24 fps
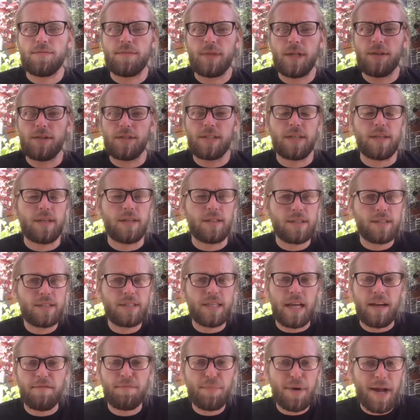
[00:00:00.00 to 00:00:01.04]
There's a
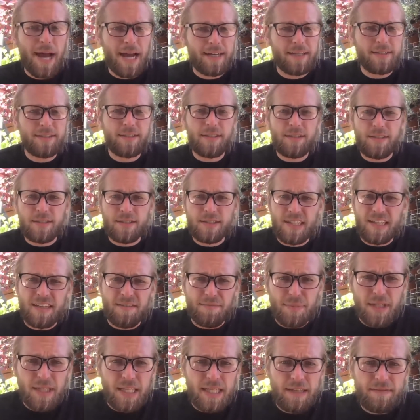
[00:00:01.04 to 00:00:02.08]
set of practices, a set
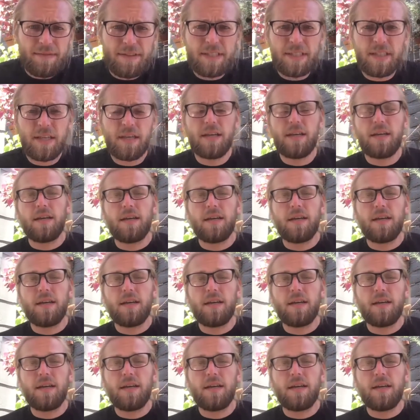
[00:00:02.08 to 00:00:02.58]
of beliefs